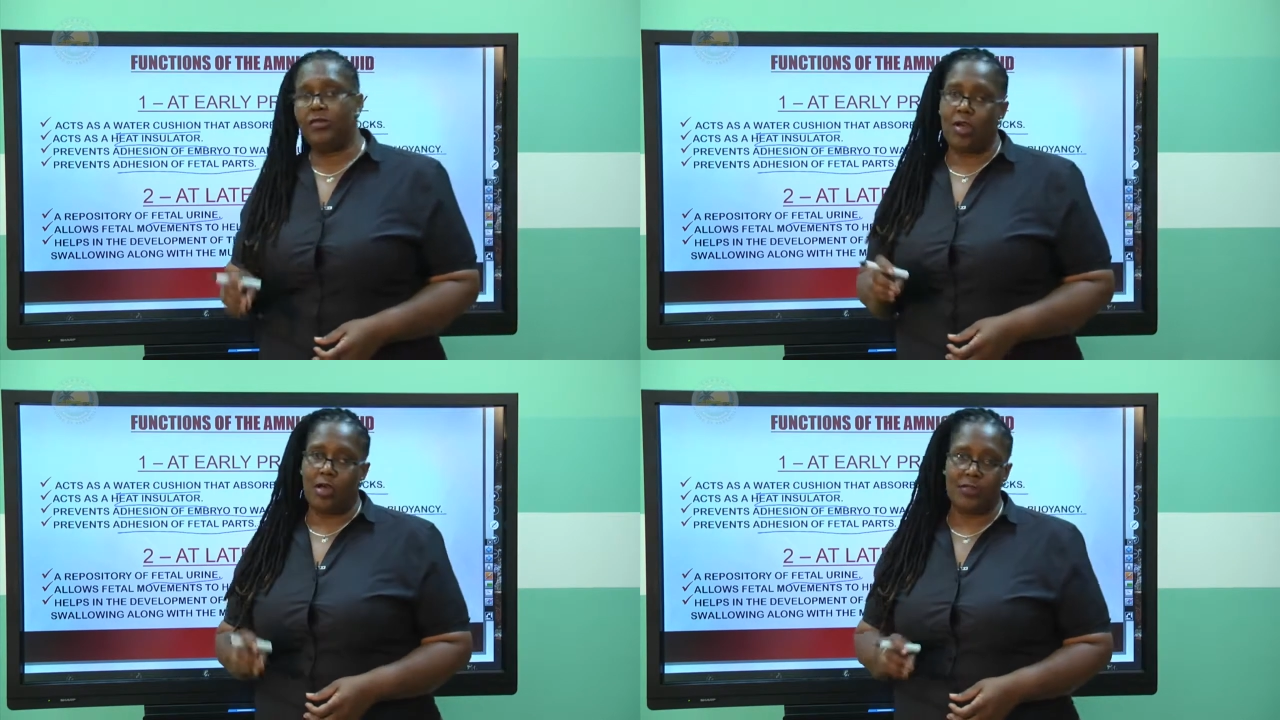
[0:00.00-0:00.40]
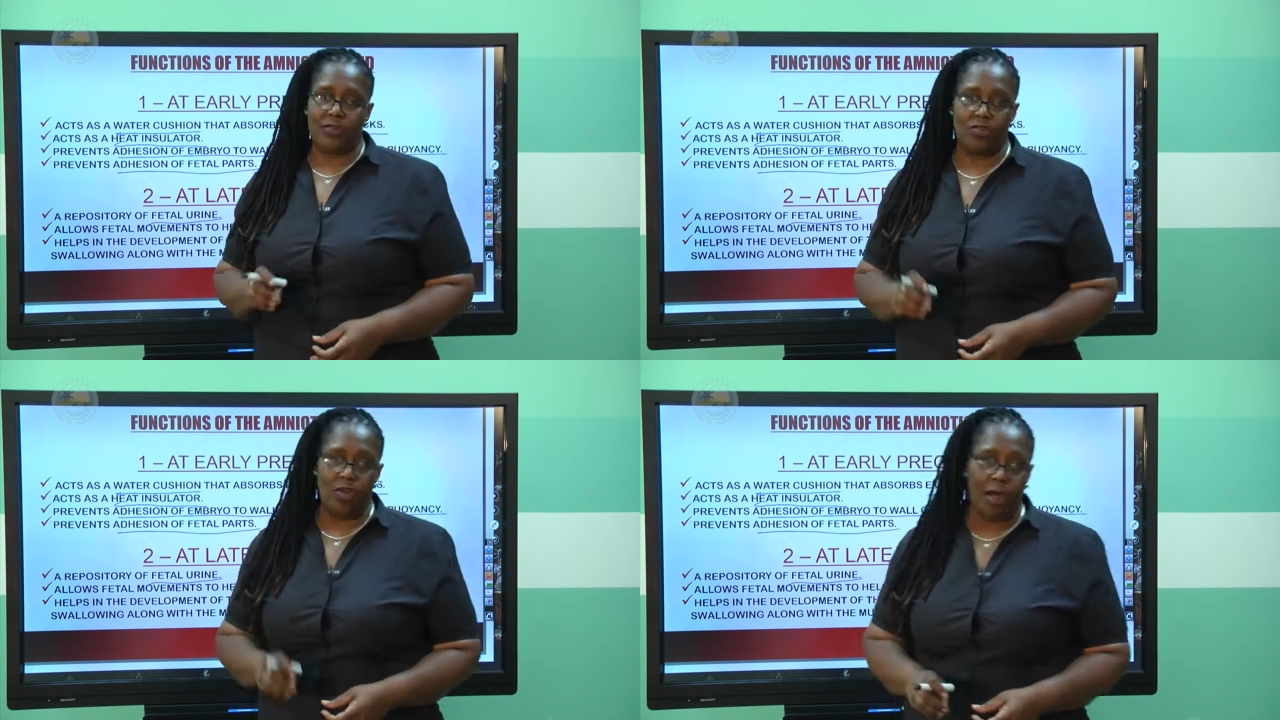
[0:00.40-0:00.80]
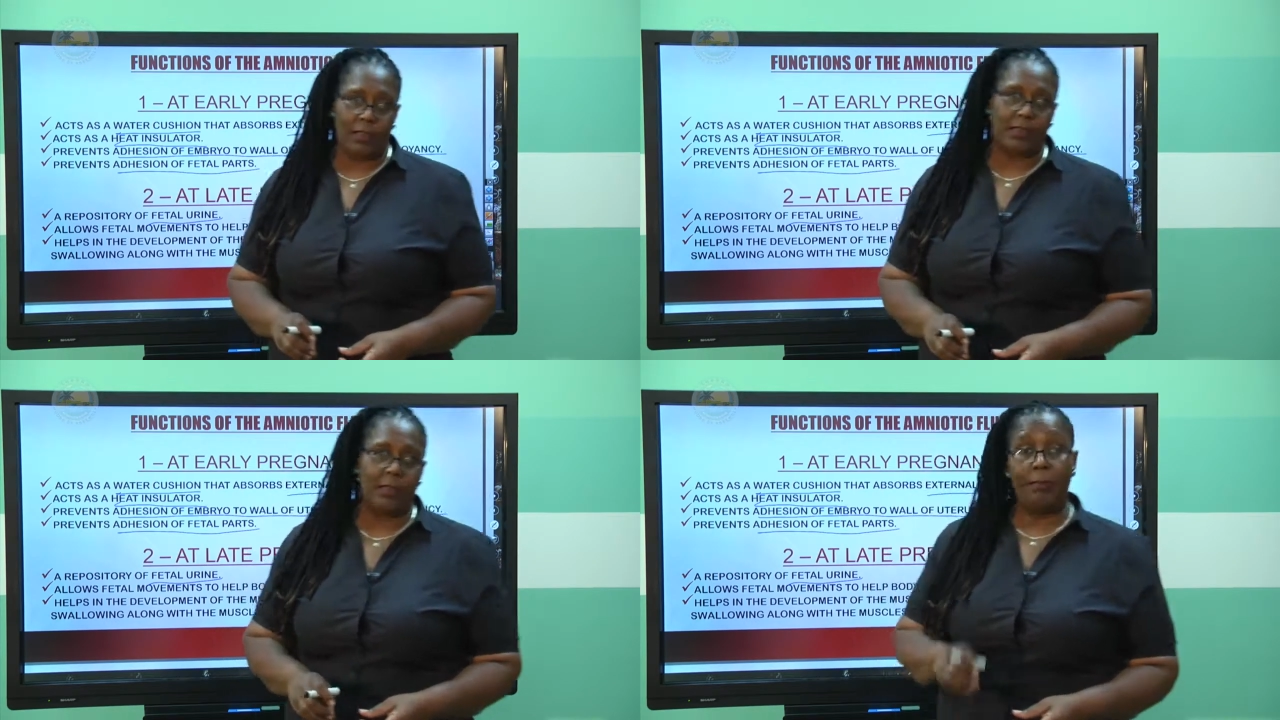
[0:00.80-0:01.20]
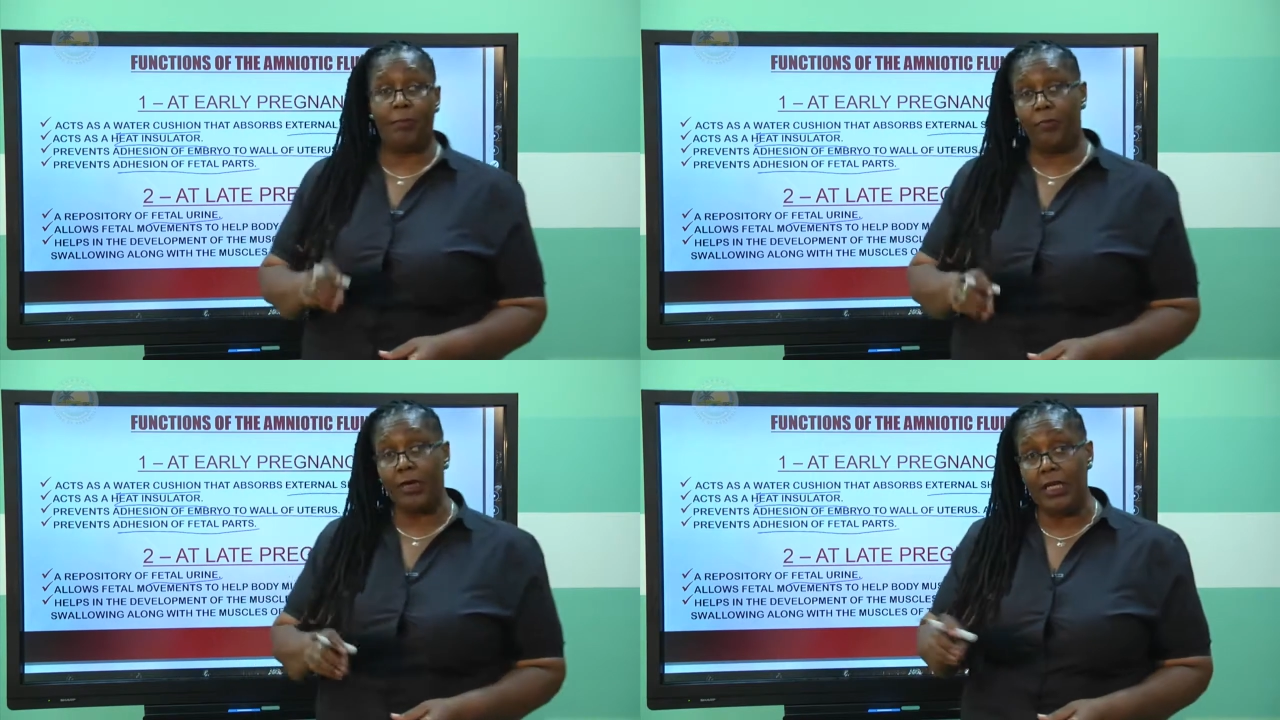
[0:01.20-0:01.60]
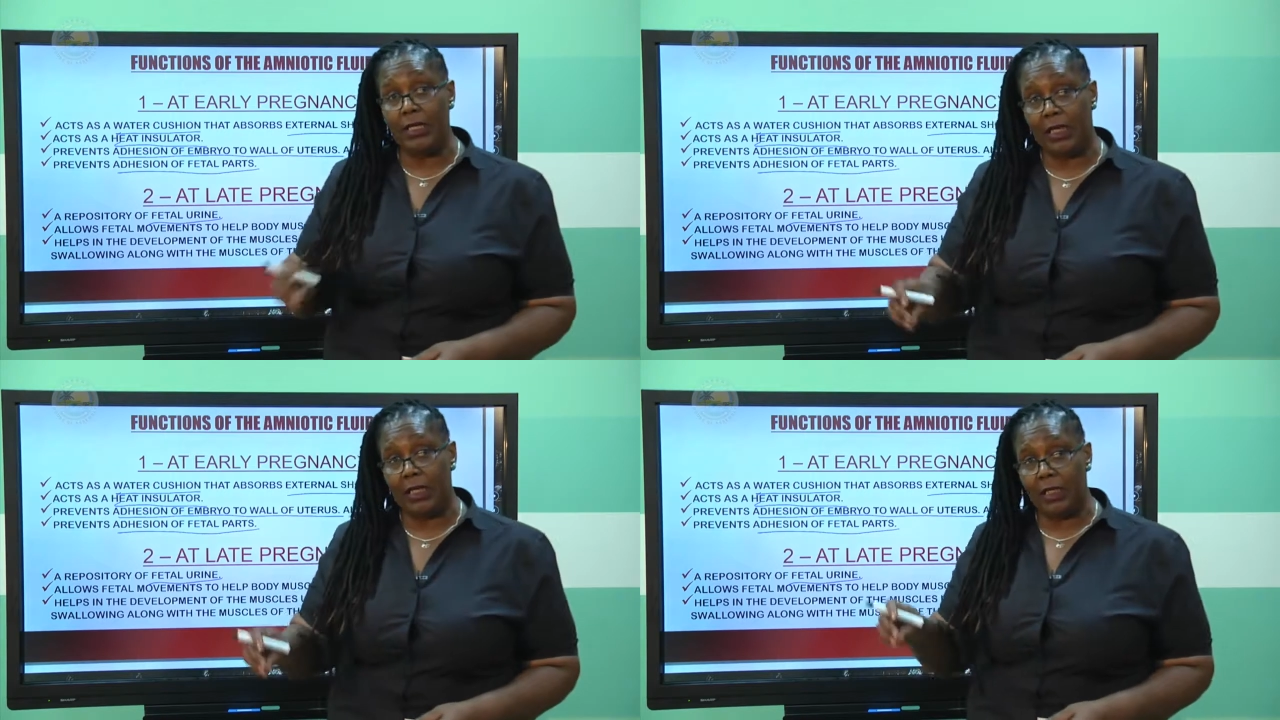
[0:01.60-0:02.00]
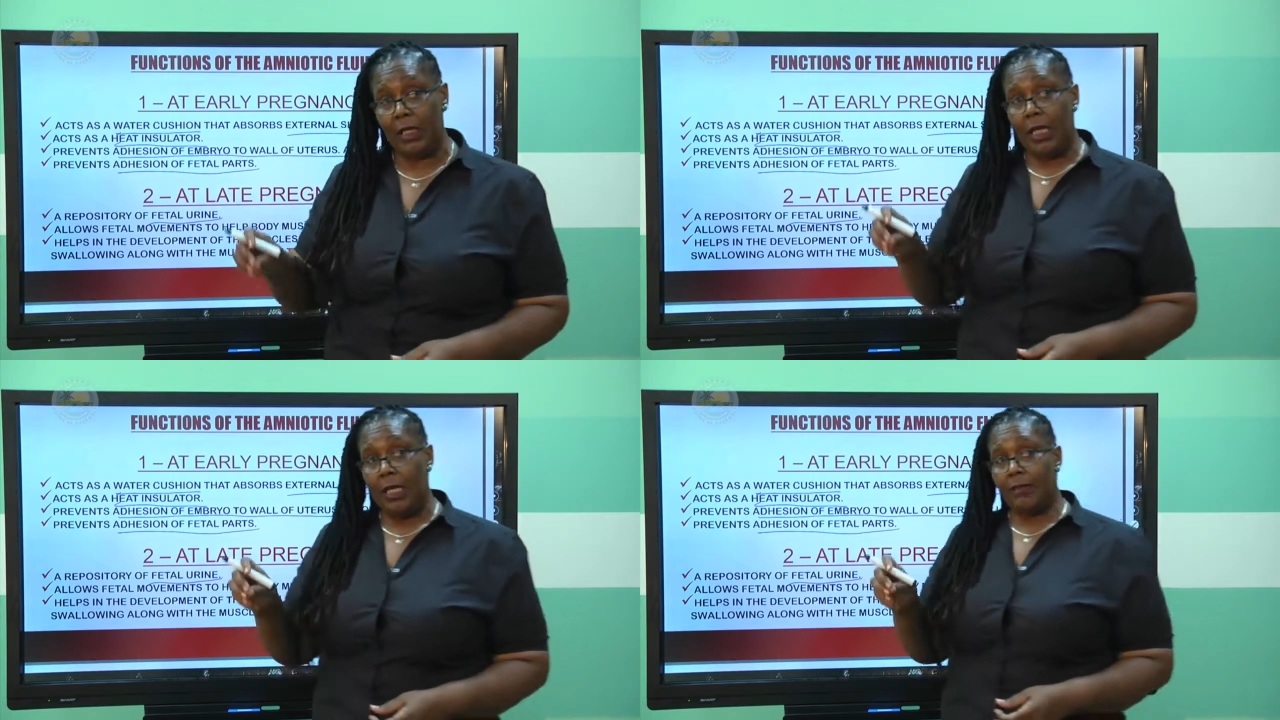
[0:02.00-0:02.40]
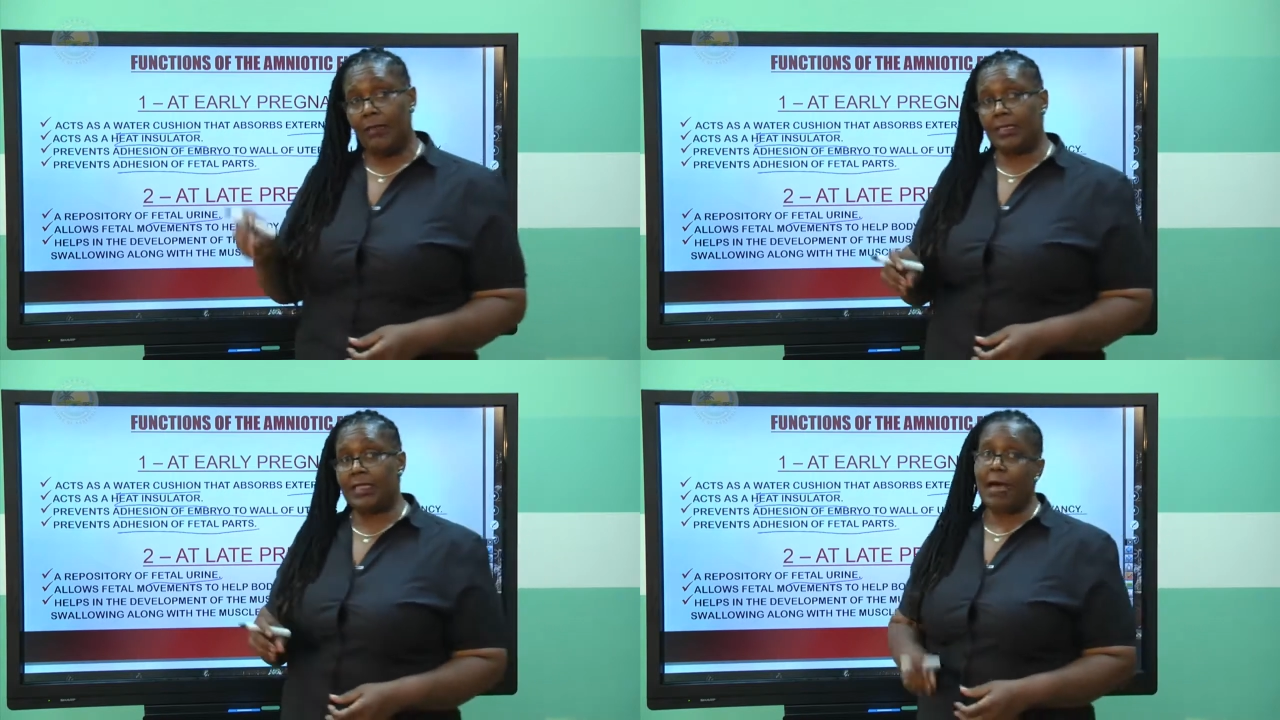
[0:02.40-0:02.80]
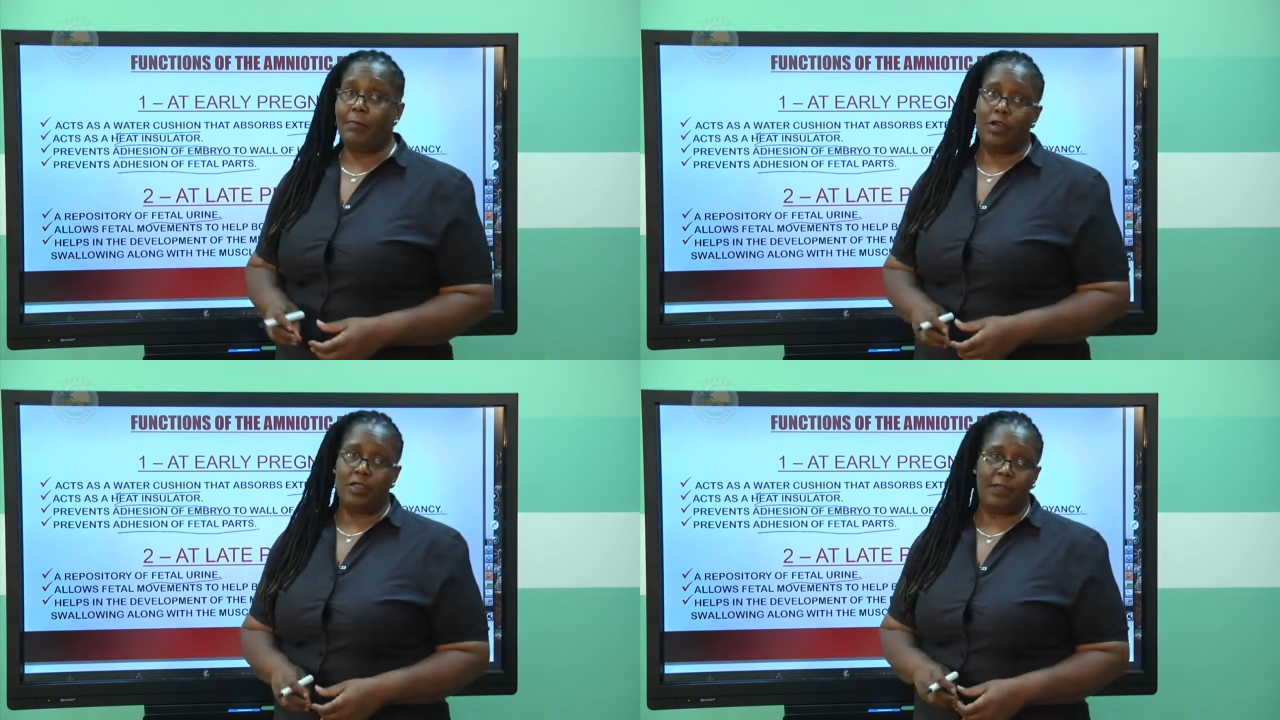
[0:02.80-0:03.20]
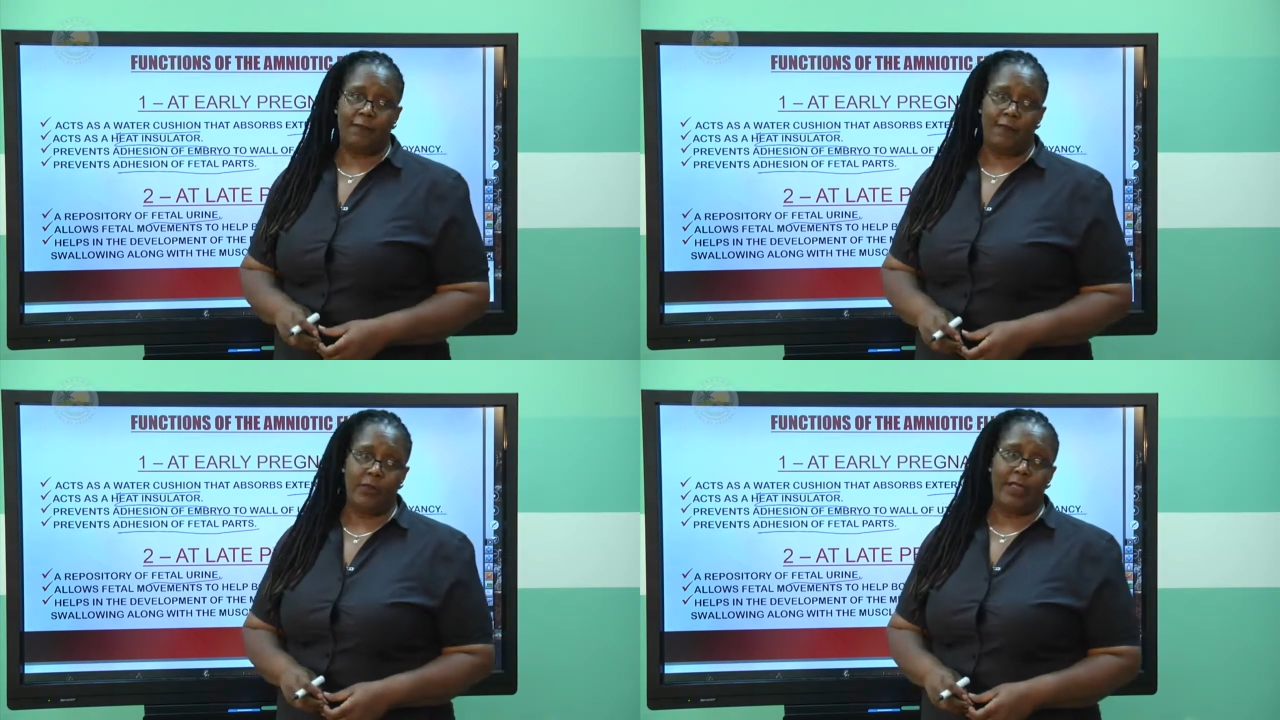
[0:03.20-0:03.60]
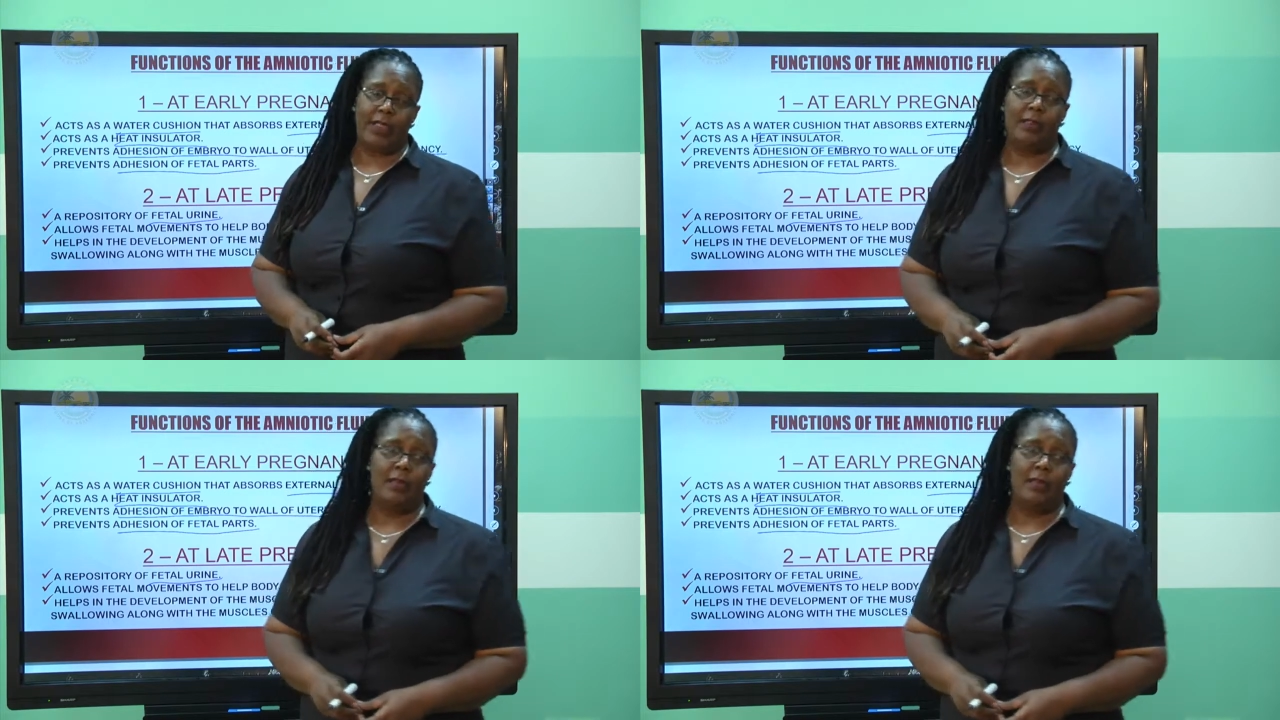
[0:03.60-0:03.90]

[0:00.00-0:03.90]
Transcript: does not breathe in this amniotic fluid.